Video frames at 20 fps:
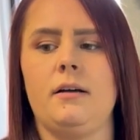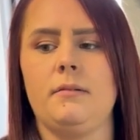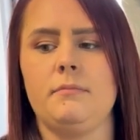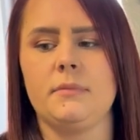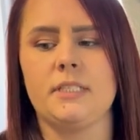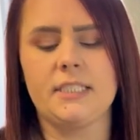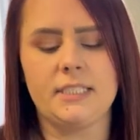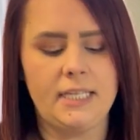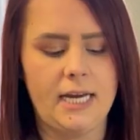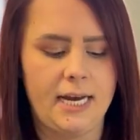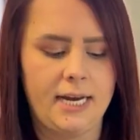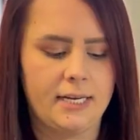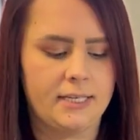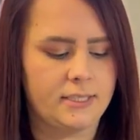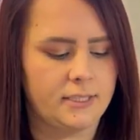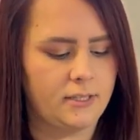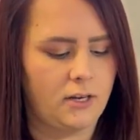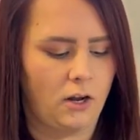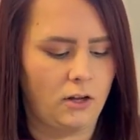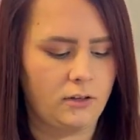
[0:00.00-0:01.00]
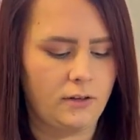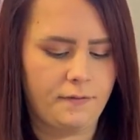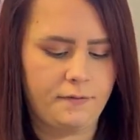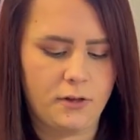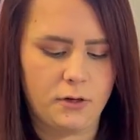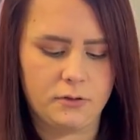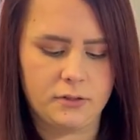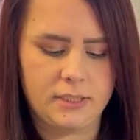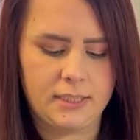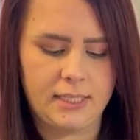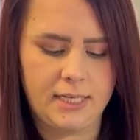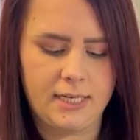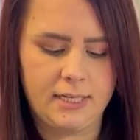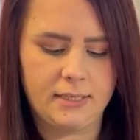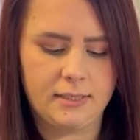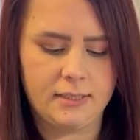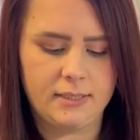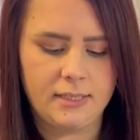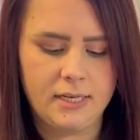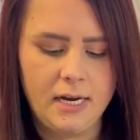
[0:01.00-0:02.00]
steaks, all of those
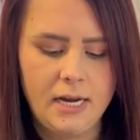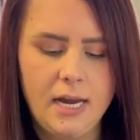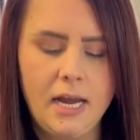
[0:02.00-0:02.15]
things.